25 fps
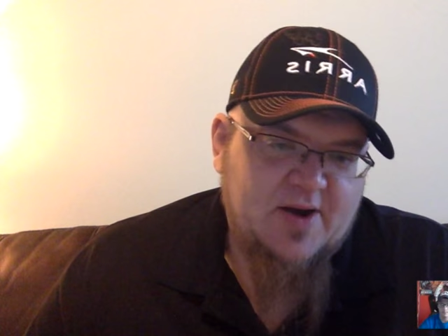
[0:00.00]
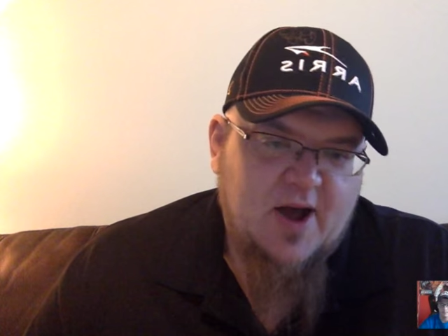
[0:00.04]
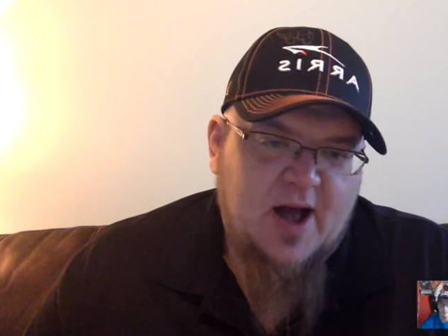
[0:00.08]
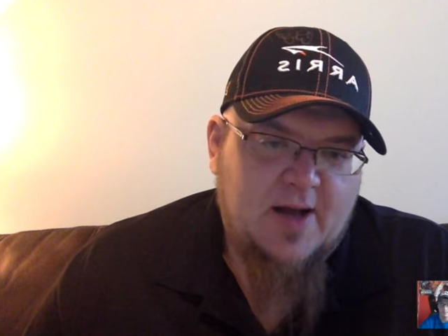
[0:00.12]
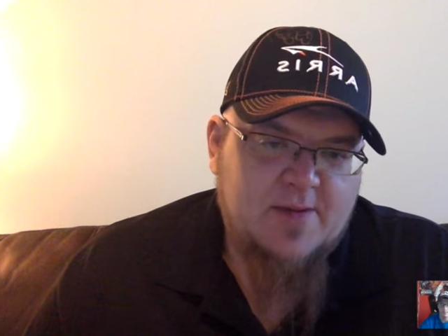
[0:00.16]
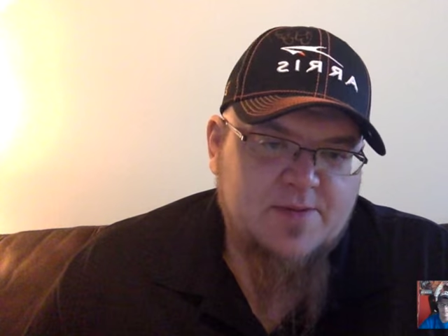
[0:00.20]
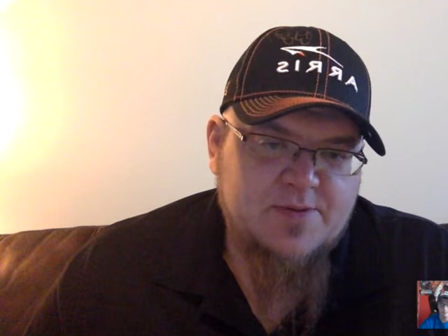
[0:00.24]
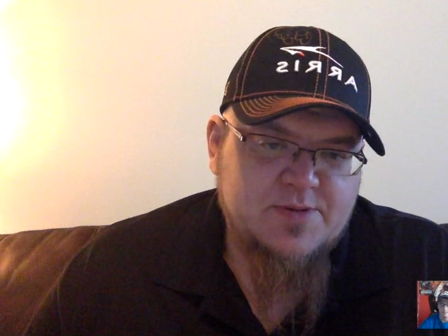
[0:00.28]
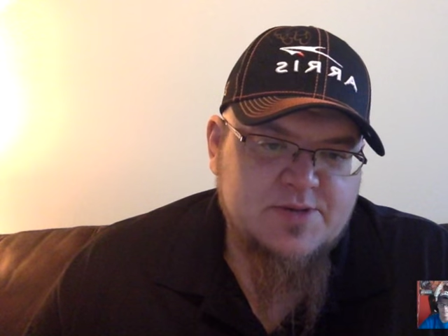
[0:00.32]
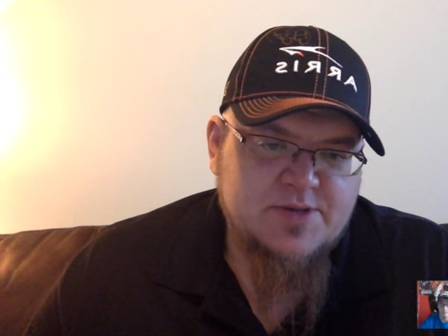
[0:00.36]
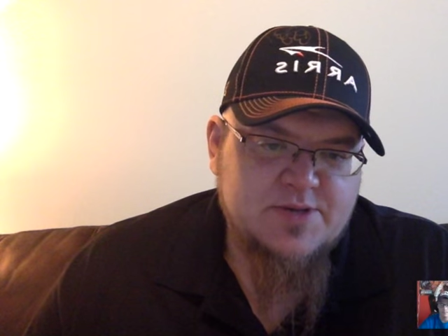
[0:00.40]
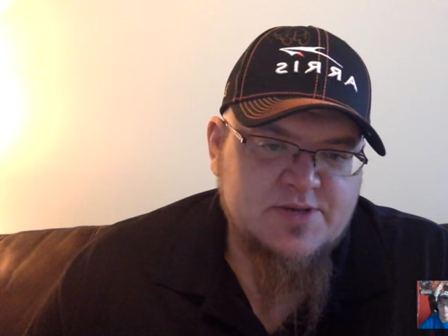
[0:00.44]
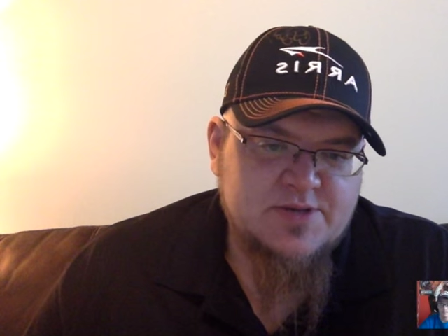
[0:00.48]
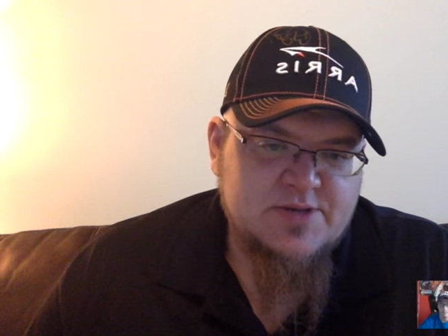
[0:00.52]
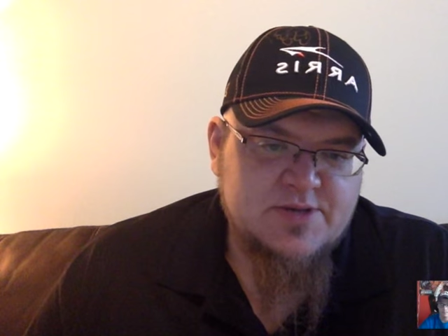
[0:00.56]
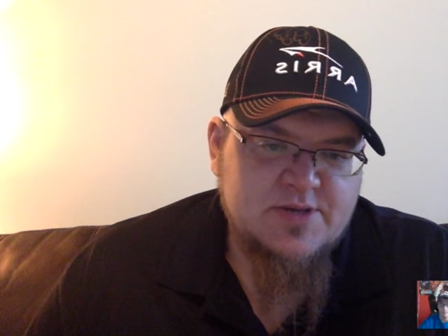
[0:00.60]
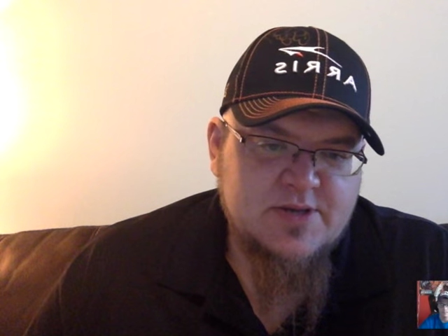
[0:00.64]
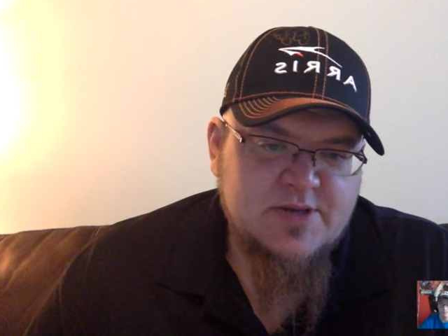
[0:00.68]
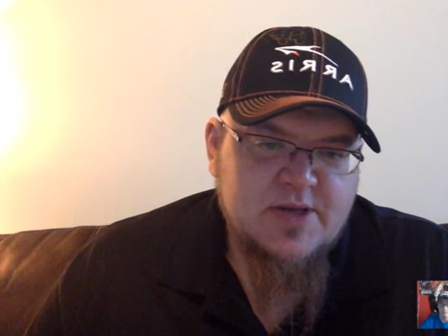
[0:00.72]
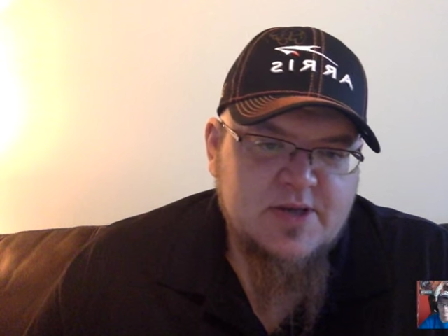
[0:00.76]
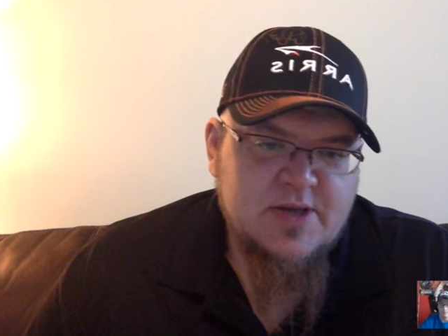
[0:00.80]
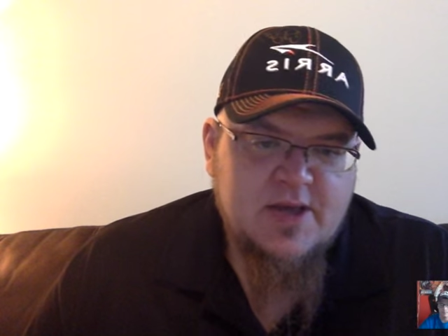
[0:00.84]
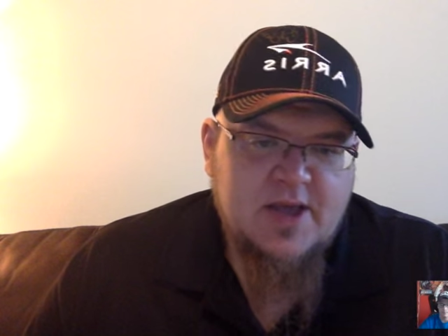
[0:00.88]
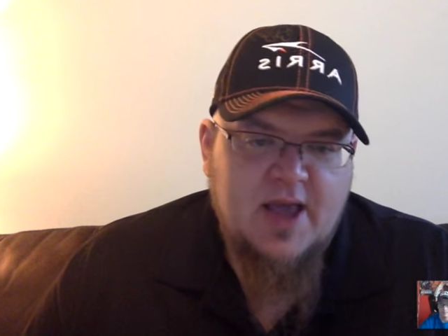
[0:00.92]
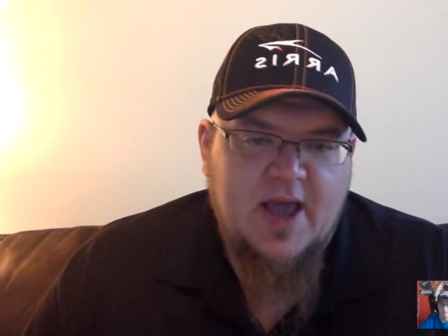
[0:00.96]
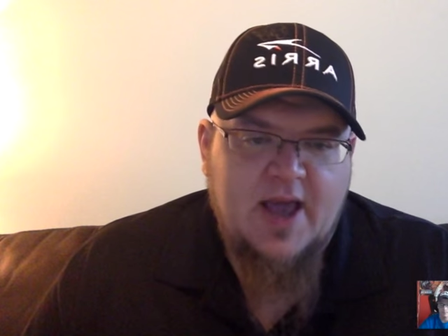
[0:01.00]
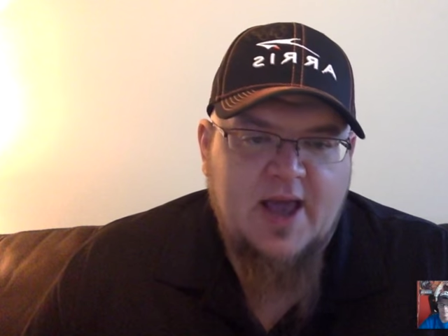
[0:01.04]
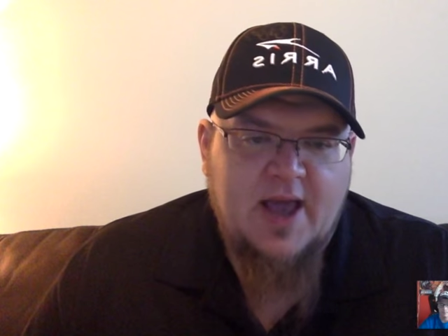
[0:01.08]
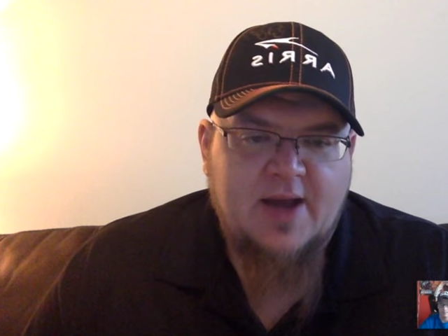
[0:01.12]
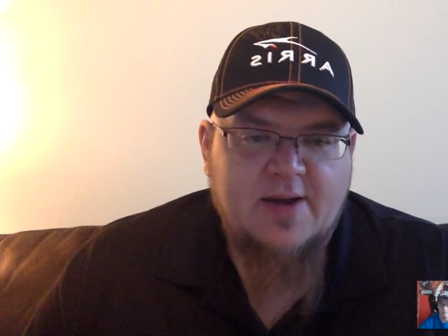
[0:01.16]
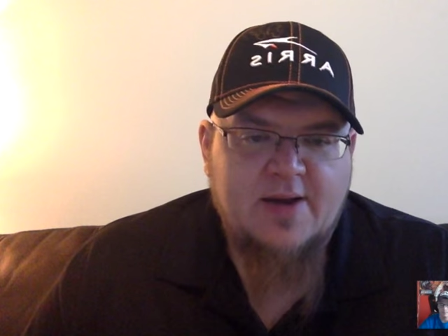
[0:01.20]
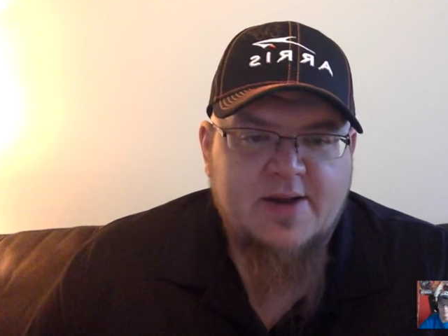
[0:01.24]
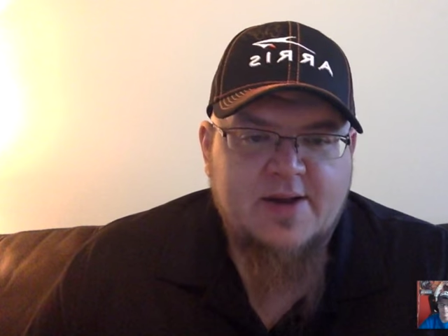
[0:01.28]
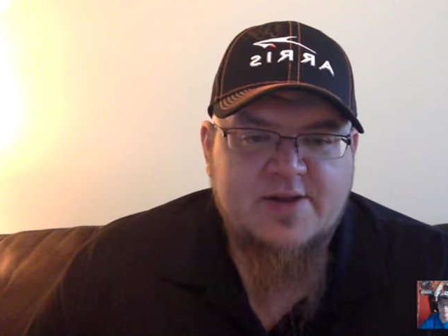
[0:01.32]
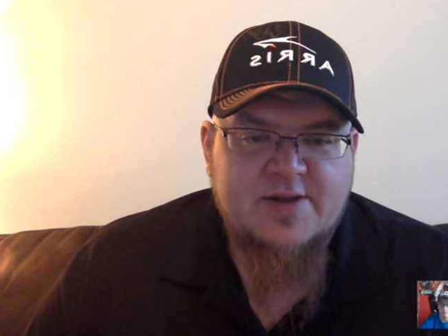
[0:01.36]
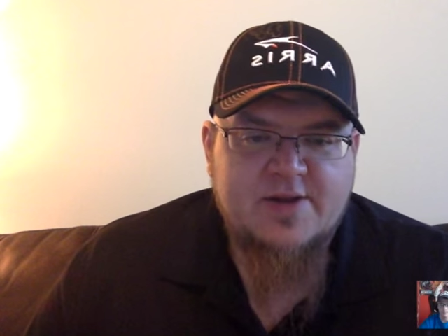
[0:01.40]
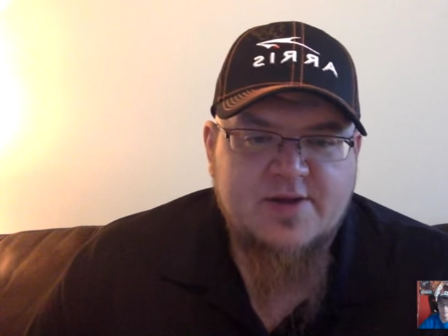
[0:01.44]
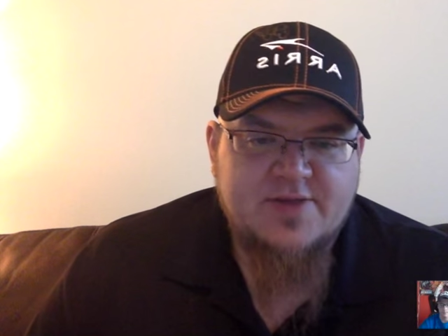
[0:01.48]
options.
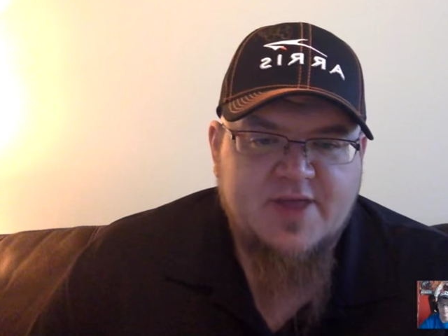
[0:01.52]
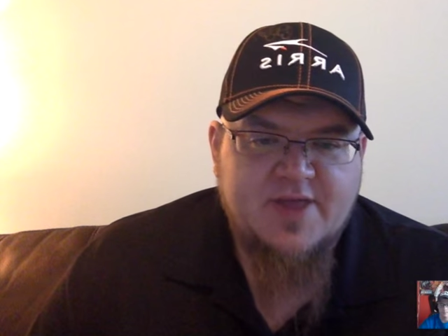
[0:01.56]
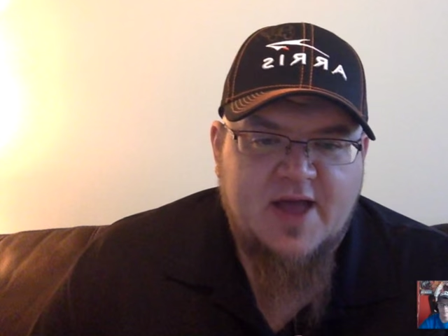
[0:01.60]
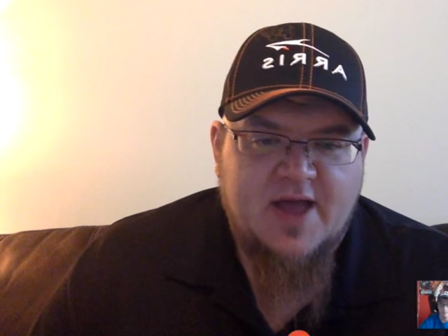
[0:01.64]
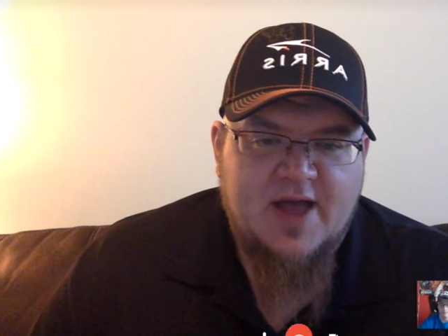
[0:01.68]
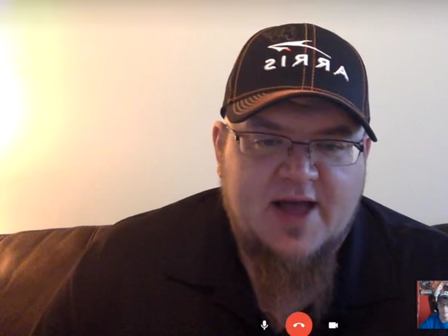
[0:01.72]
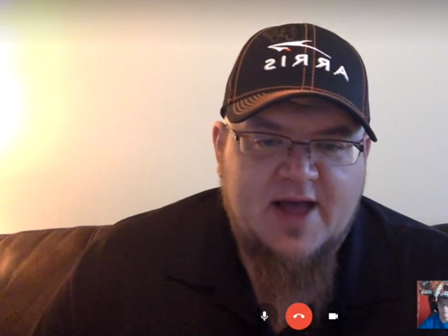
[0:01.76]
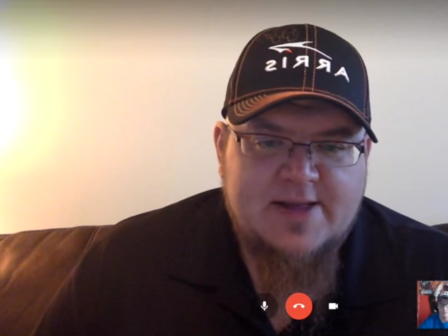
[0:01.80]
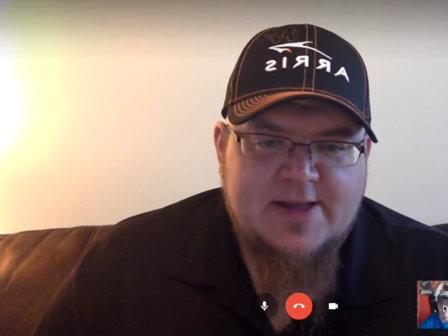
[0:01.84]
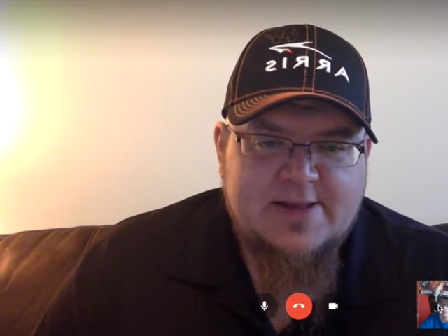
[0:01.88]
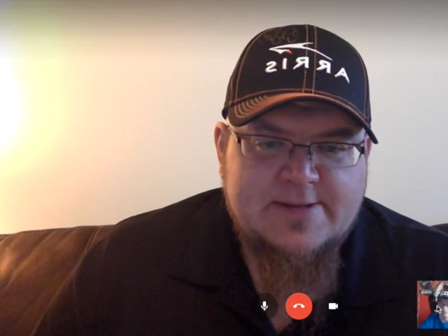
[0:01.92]
Adrian, your thought?